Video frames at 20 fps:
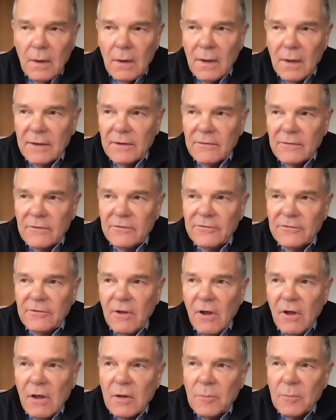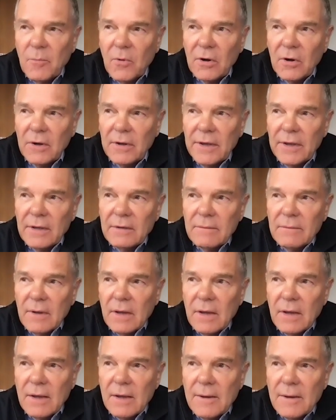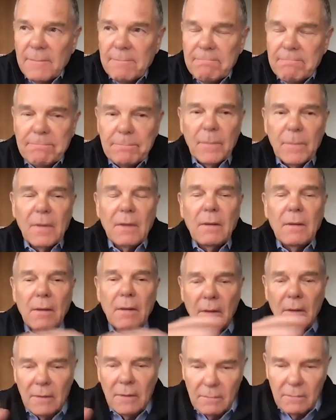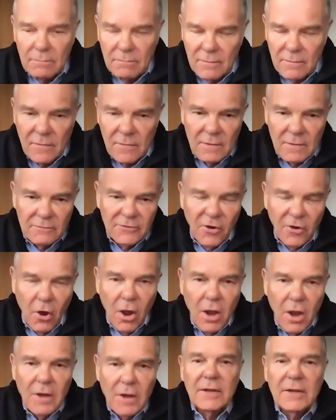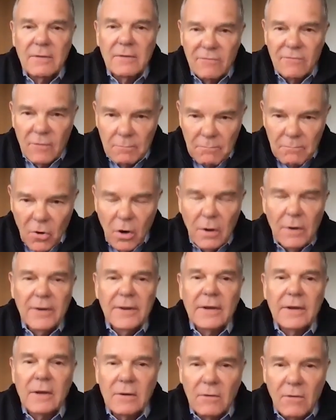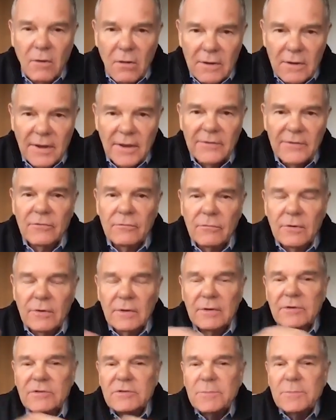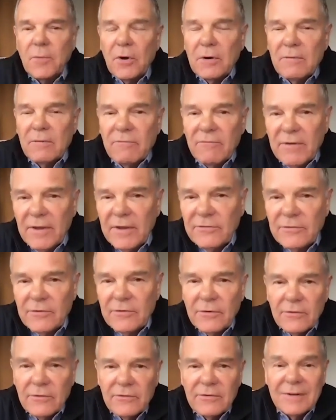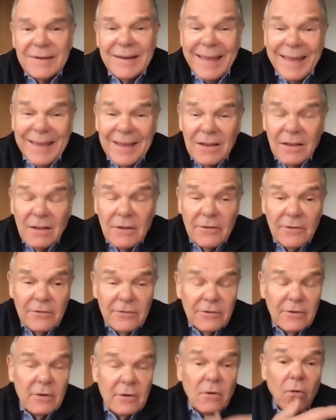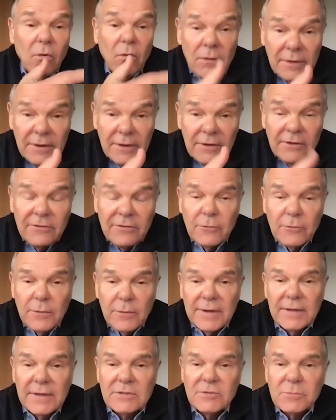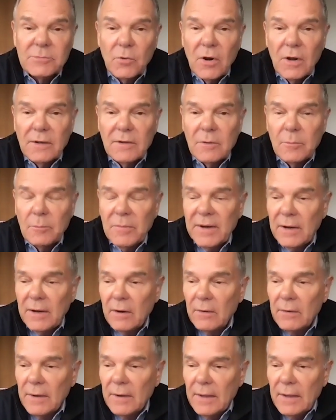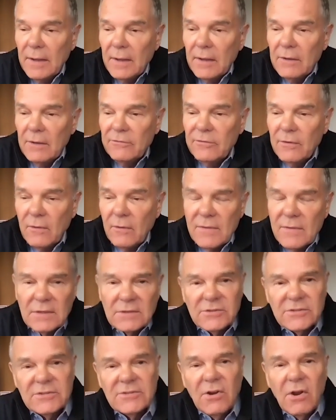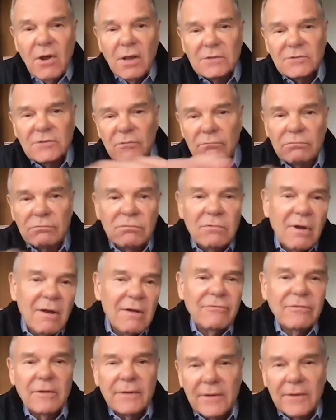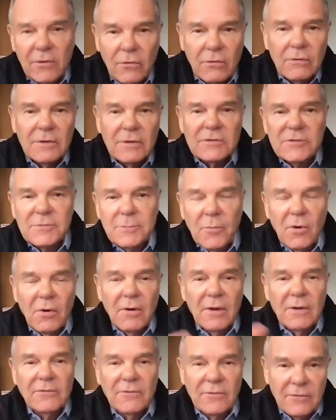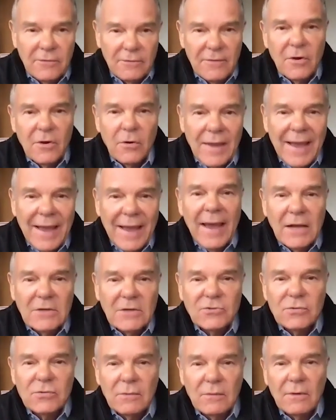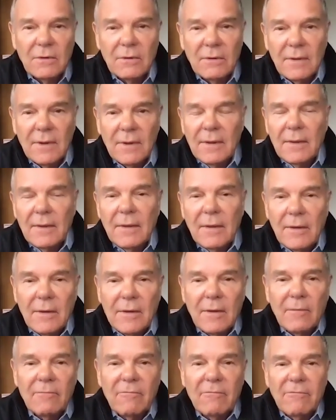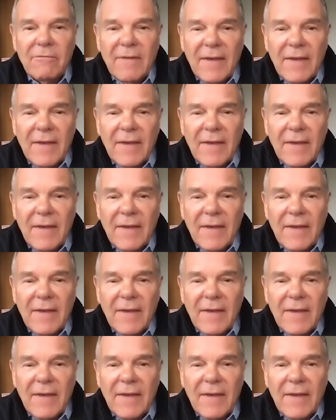Like in the stock market, the tonic of the market and all kinds of really smart investors and analysts and the whole industry gets brought to bear, so that stocks roughly correspond to their actual actual